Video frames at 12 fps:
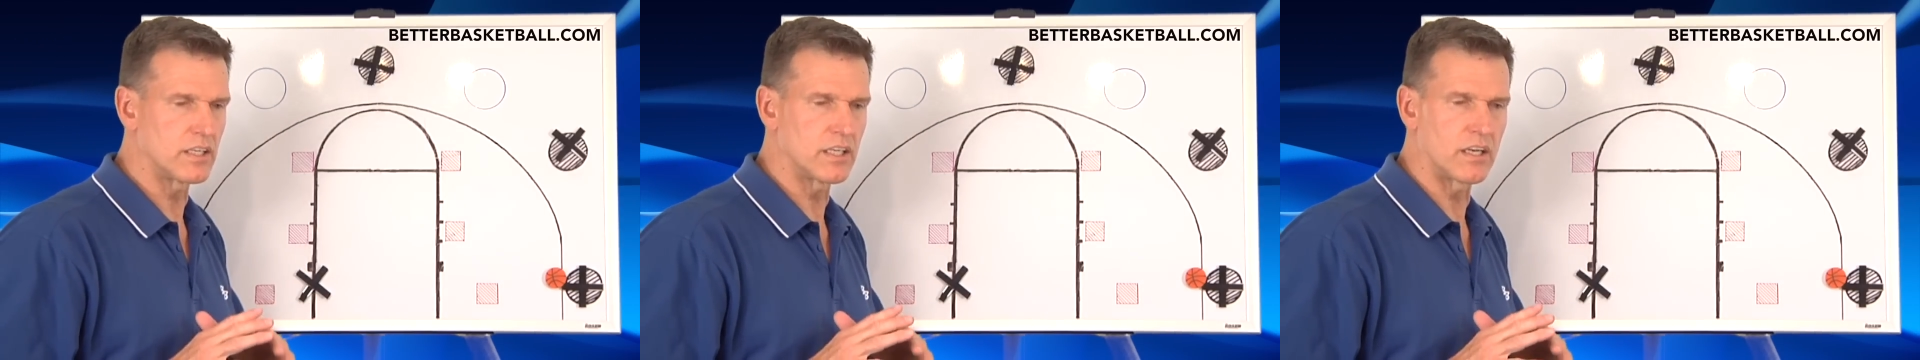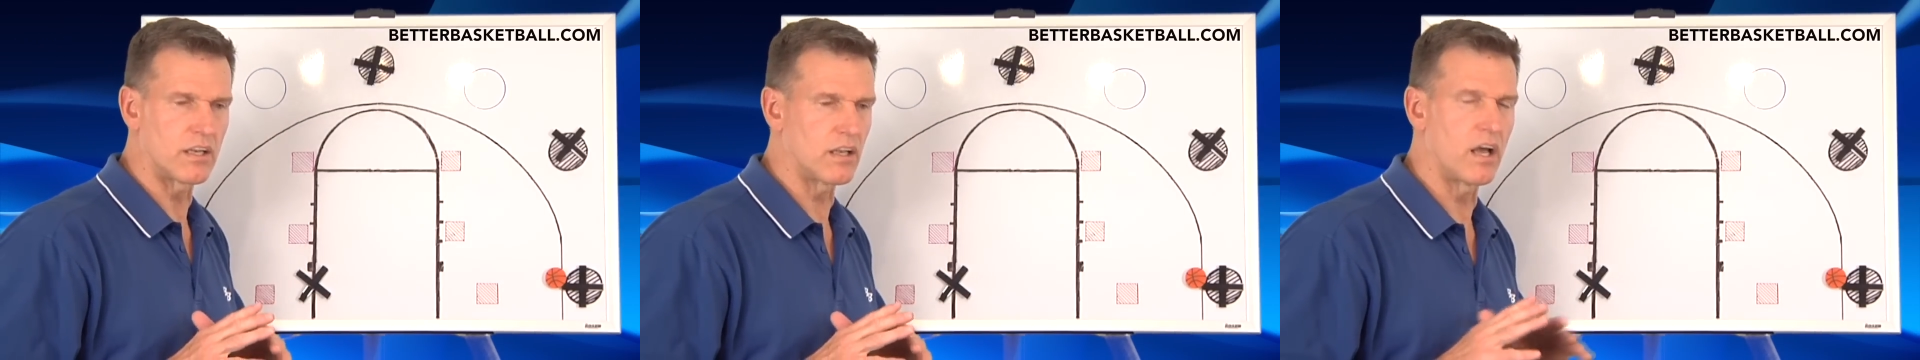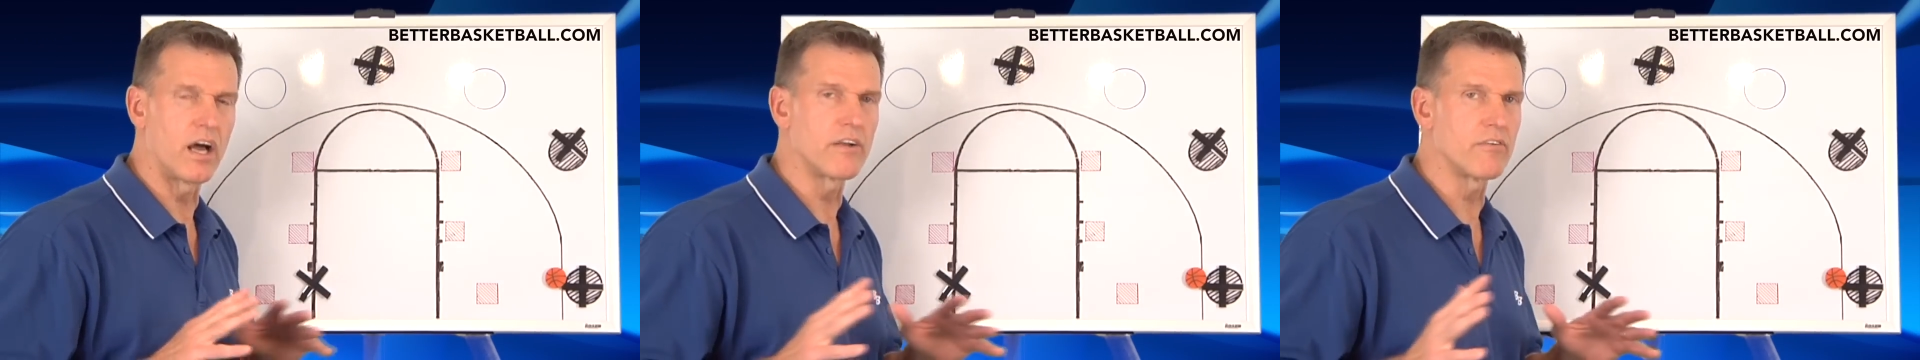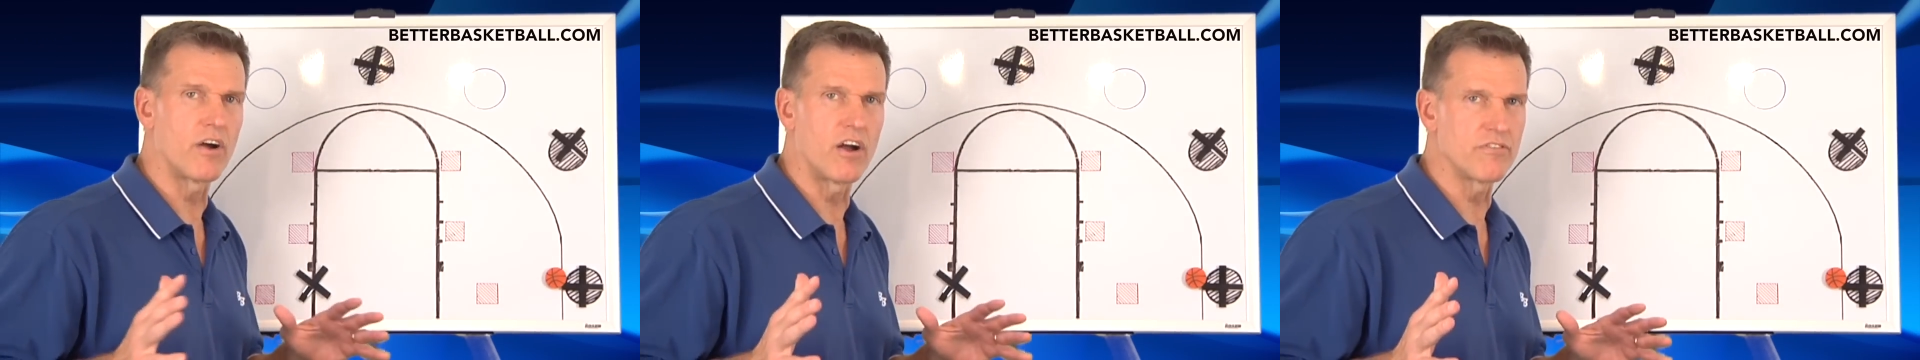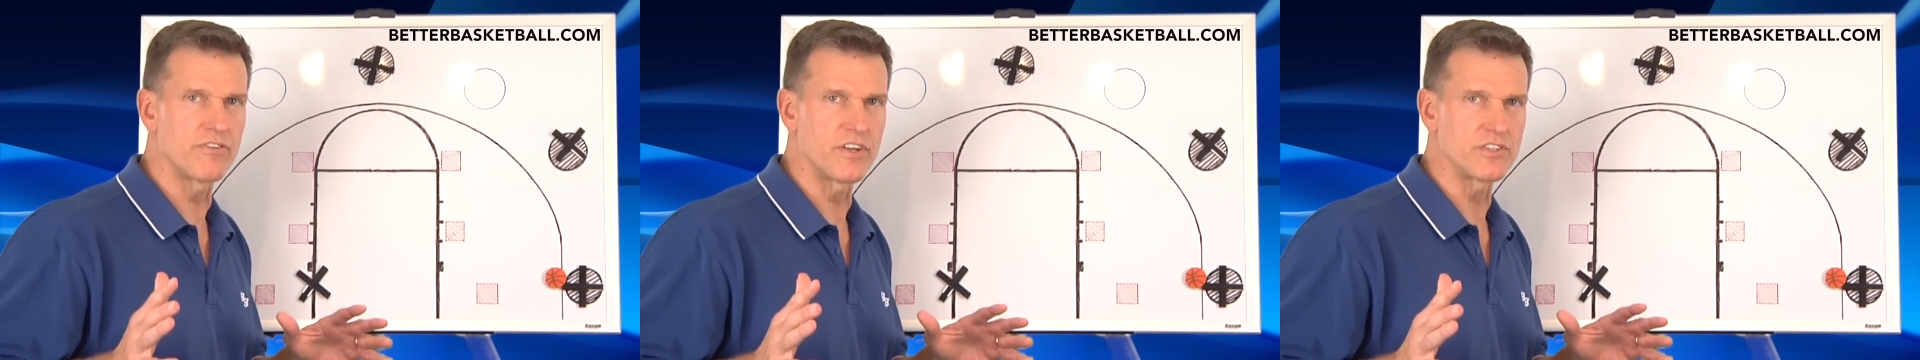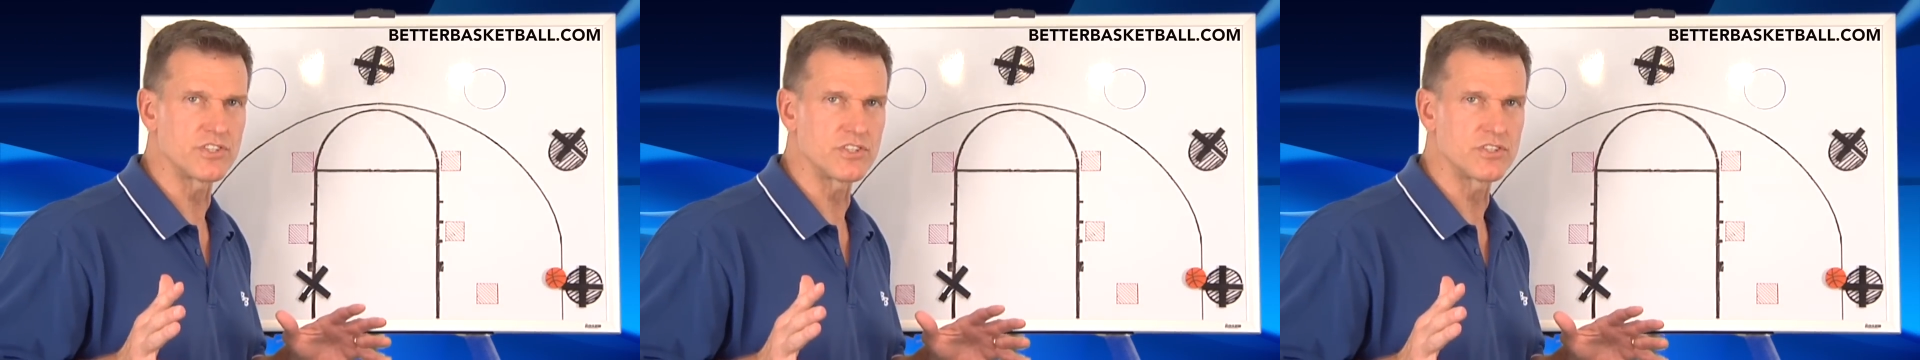a lot of
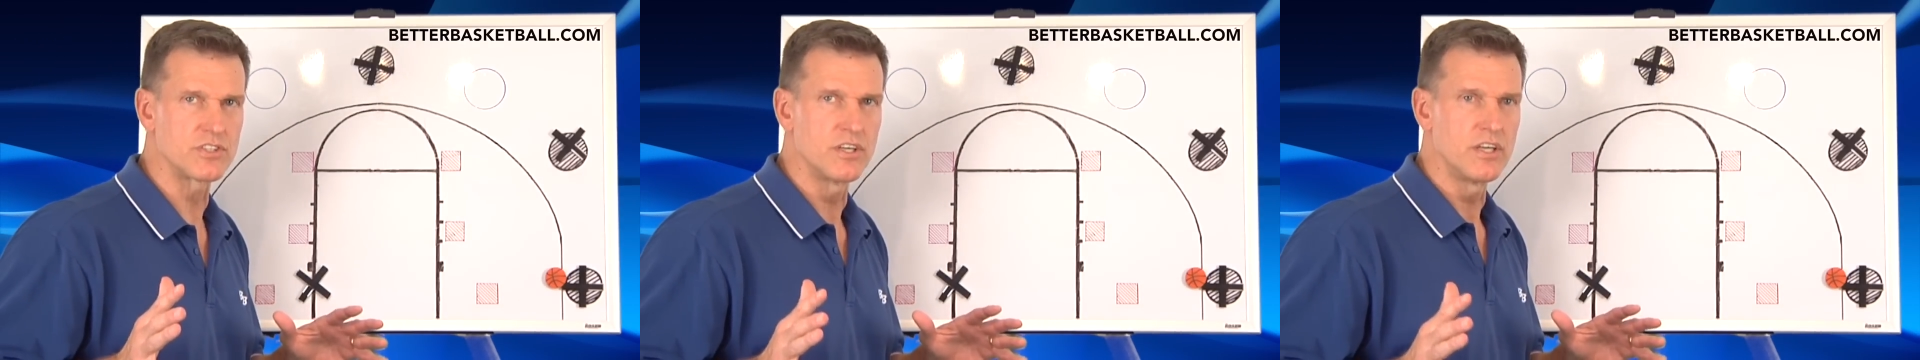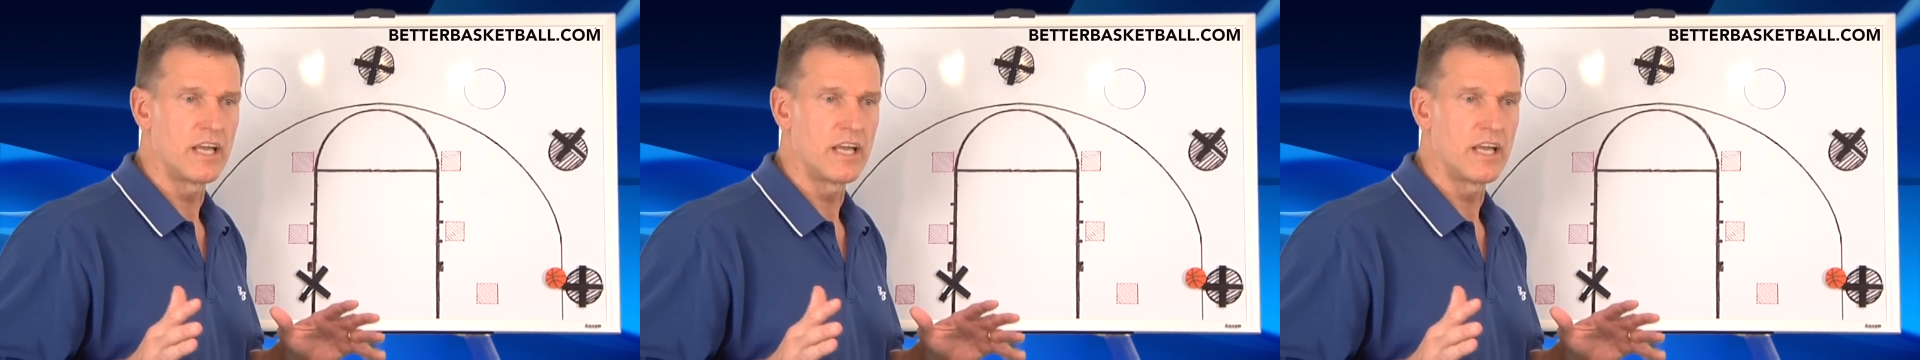offenses.